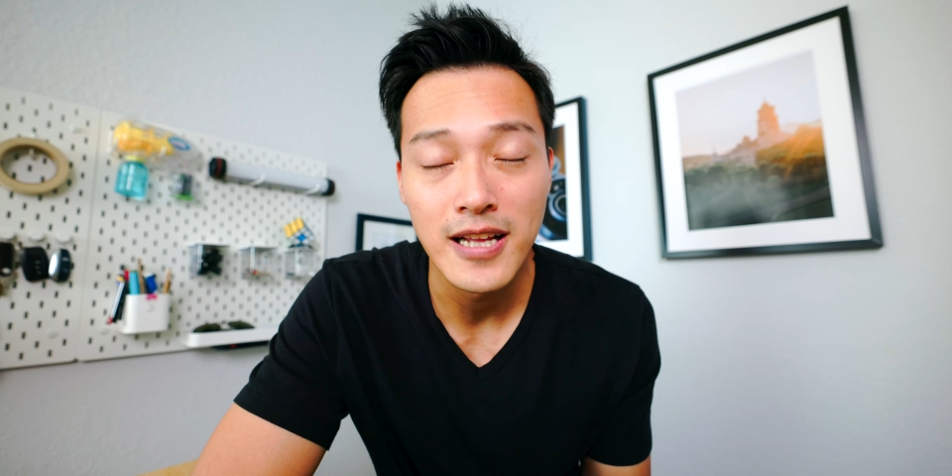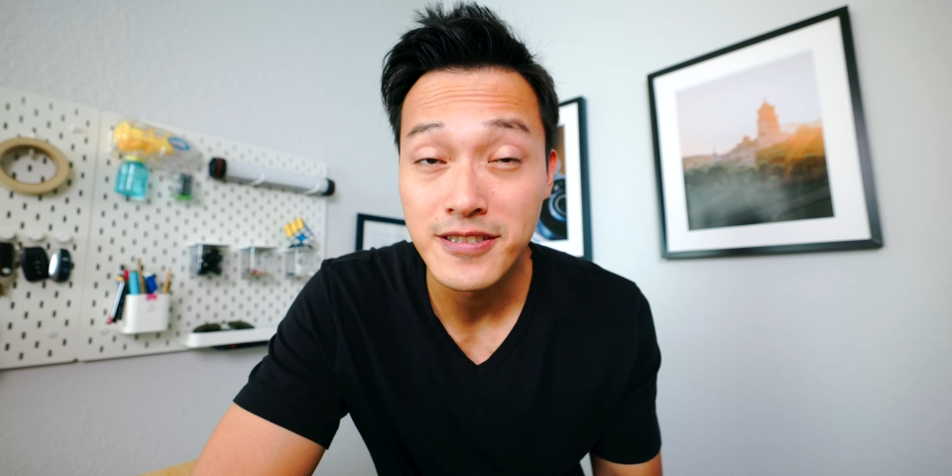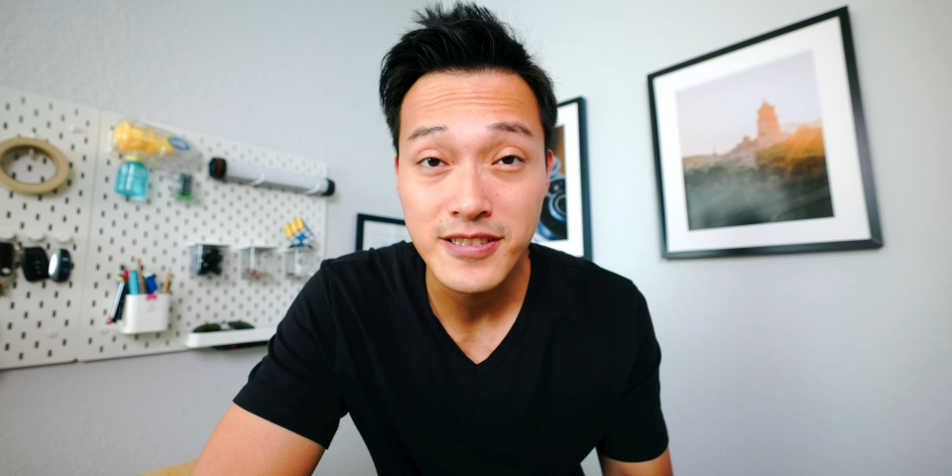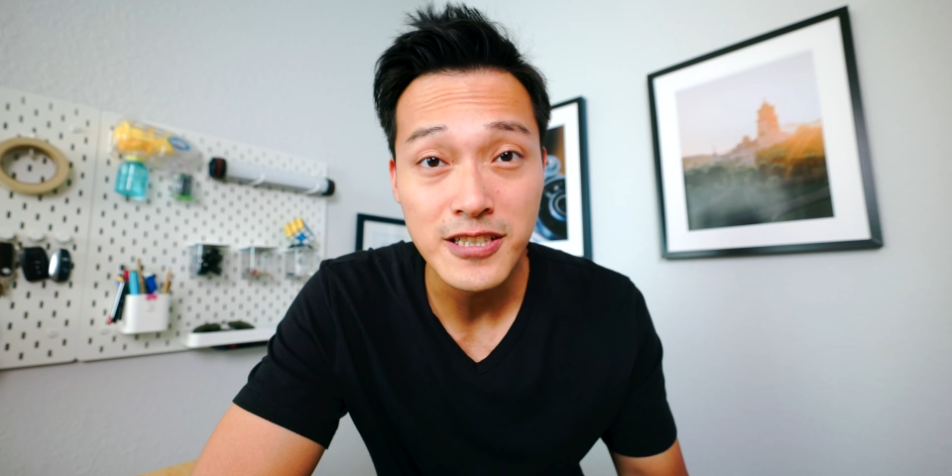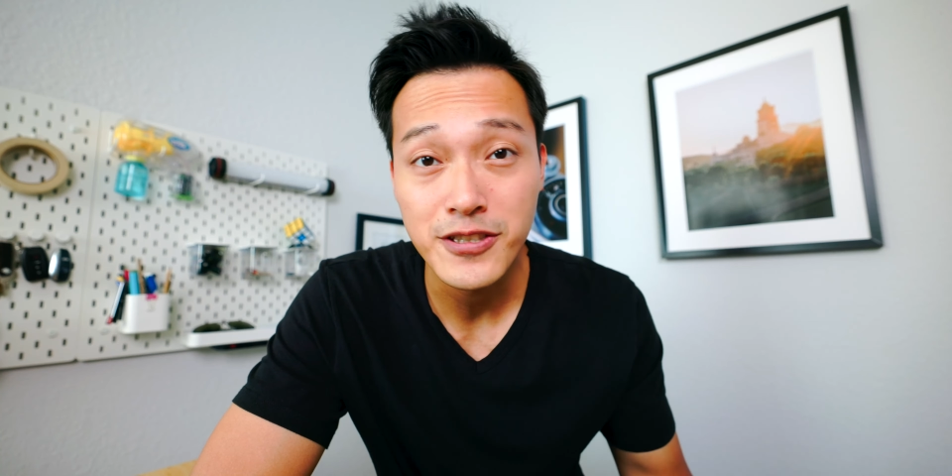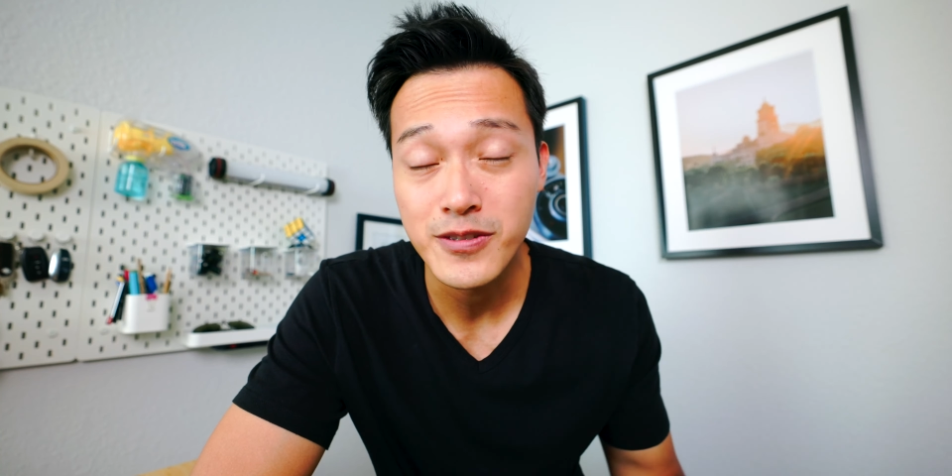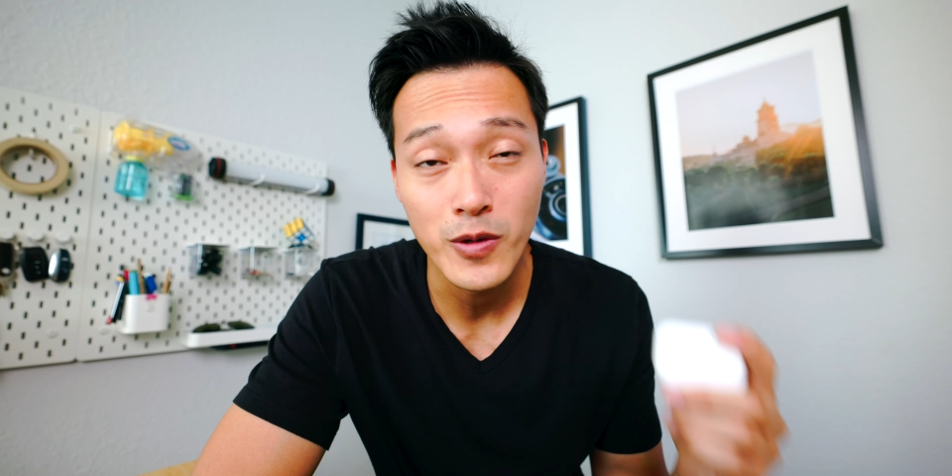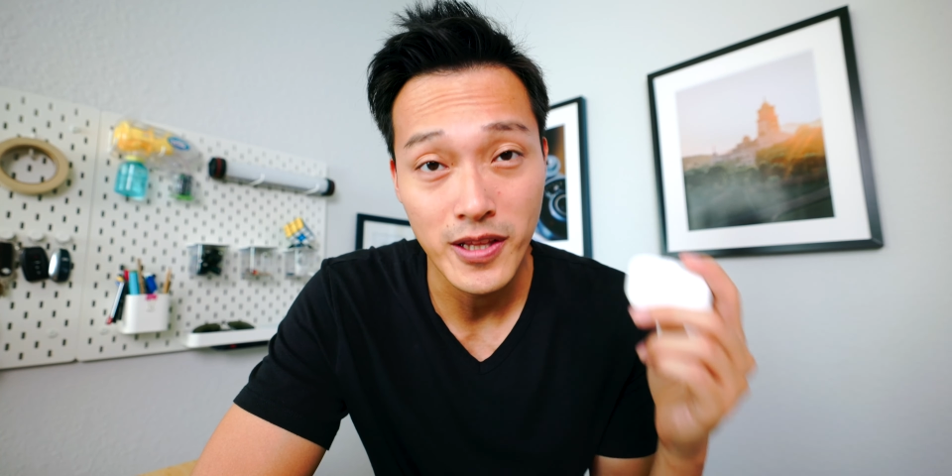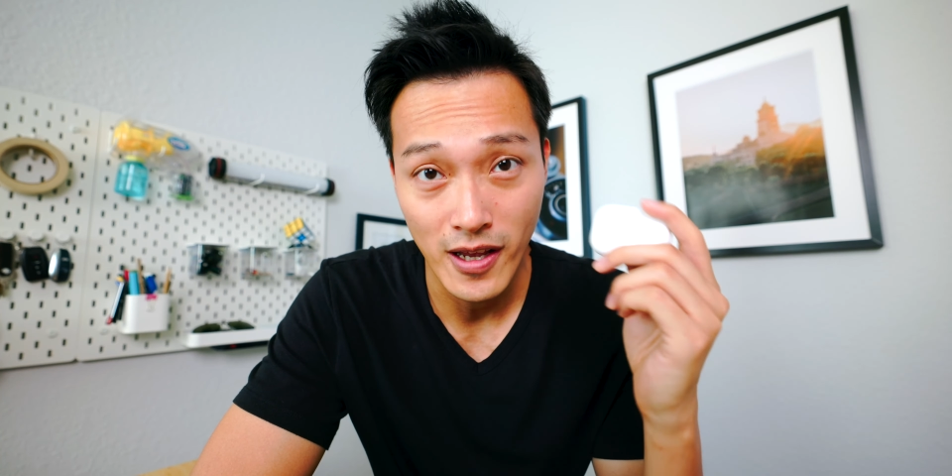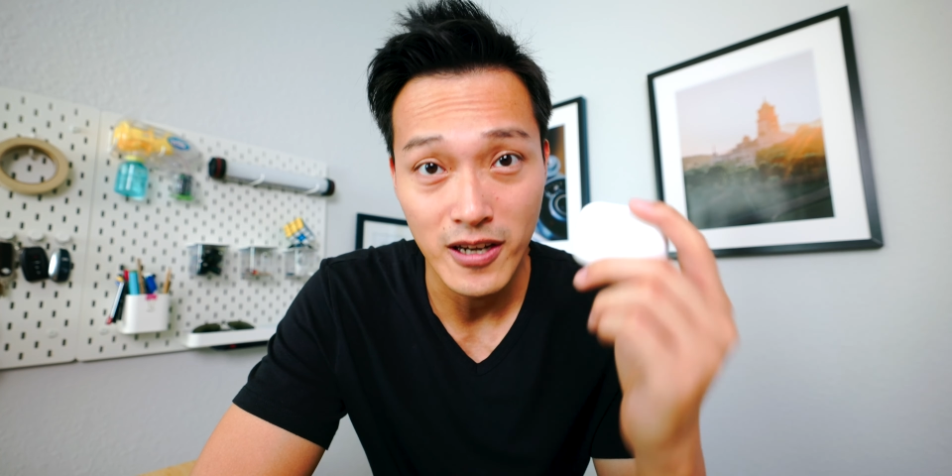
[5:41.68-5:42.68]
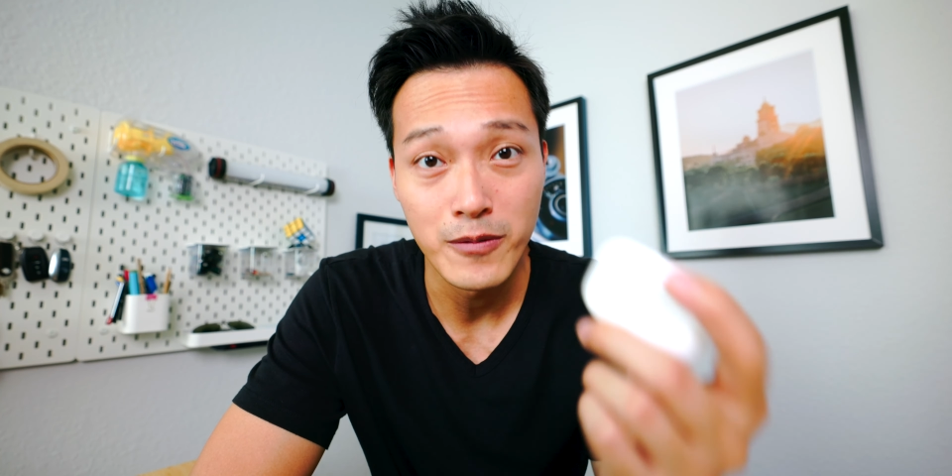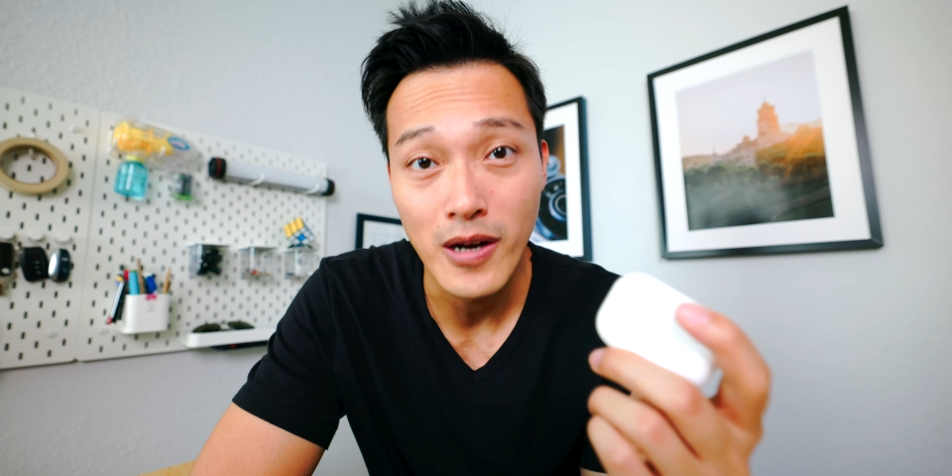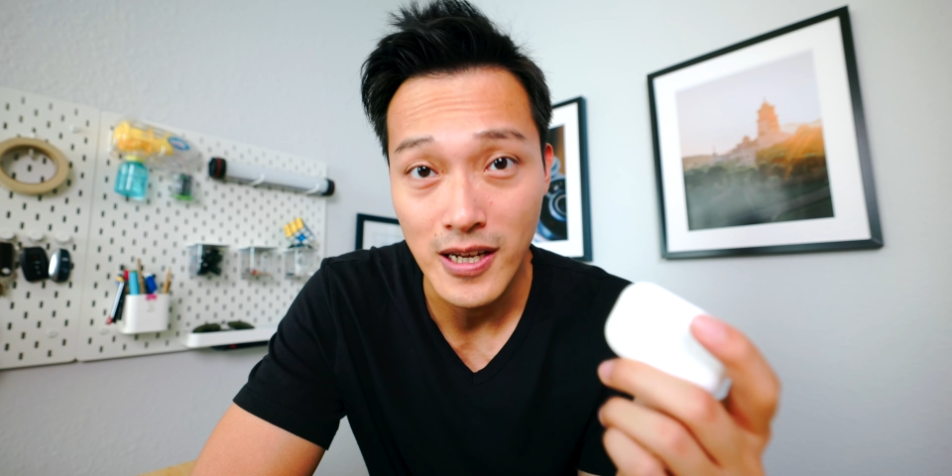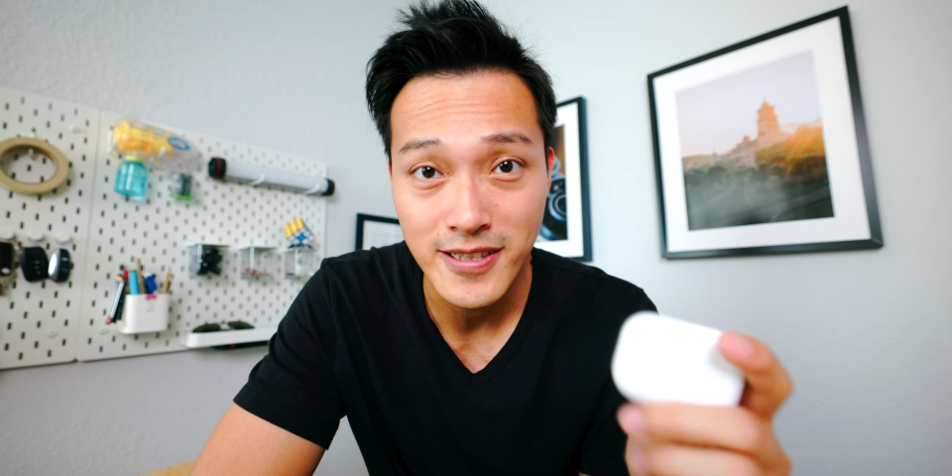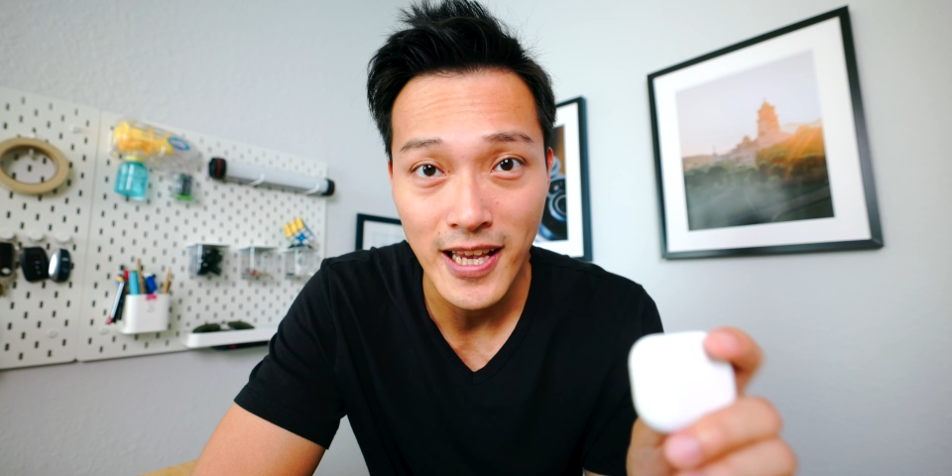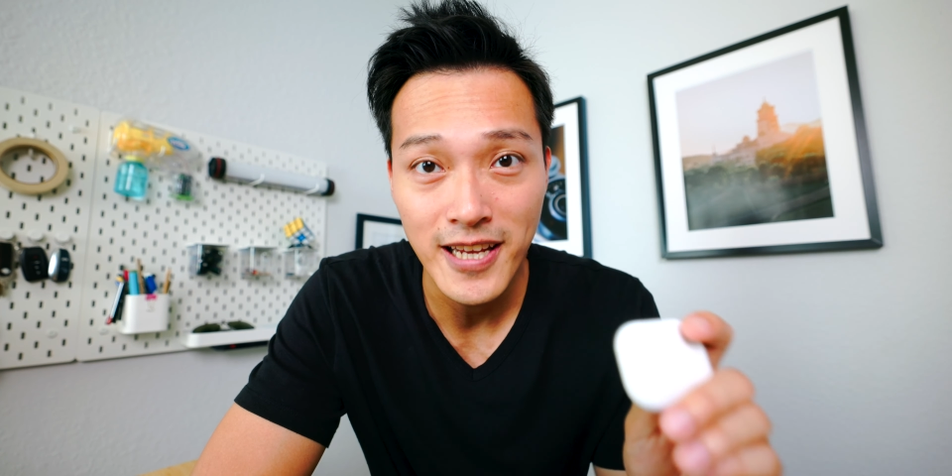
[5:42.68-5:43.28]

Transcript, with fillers: And it's not just with AirPods,